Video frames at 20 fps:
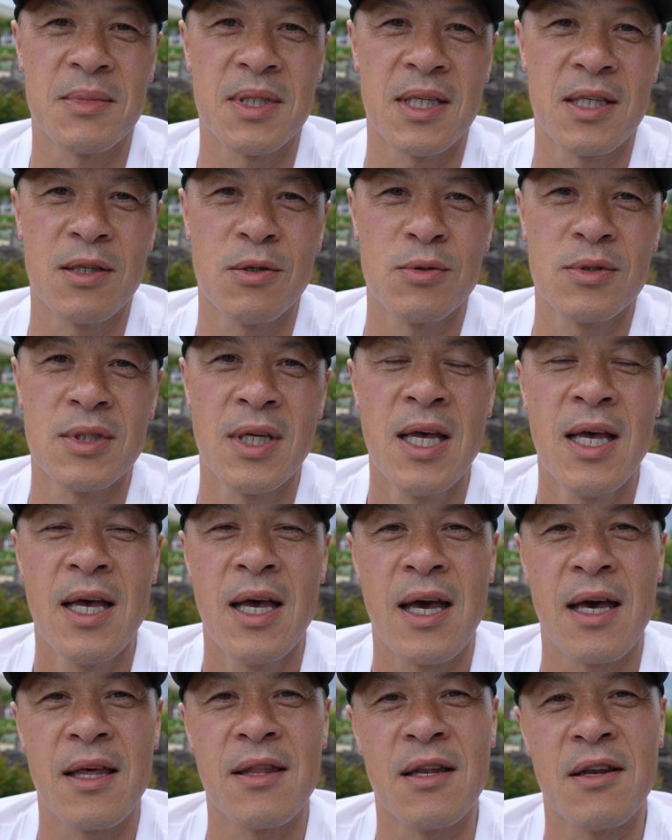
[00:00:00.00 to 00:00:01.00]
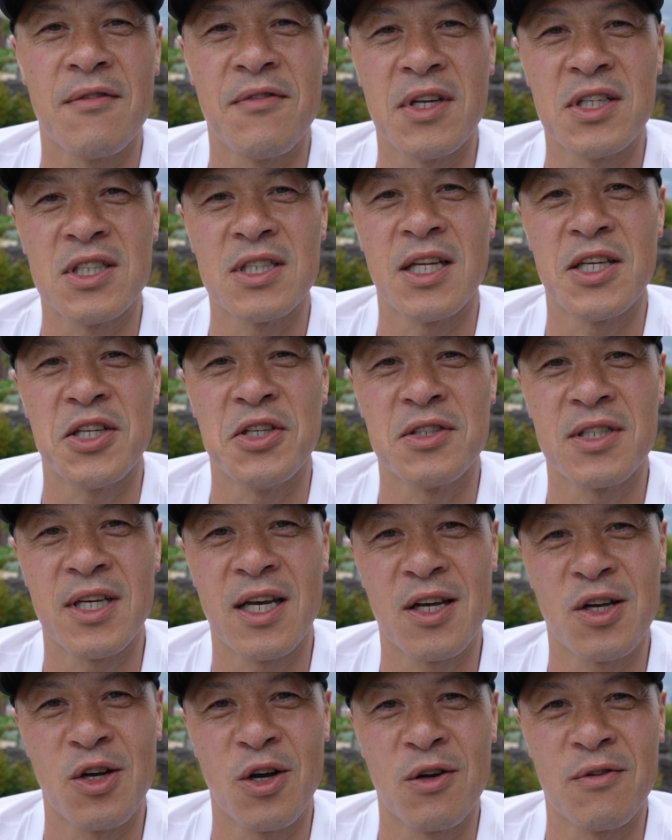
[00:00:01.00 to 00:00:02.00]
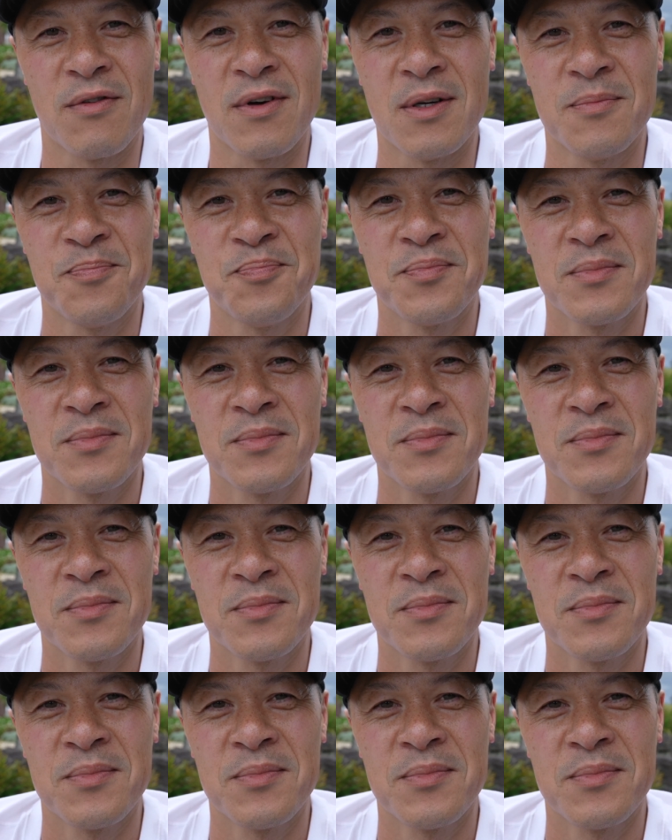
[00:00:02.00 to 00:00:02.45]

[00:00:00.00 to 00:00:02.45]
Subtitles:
deals, and then eventually you take over.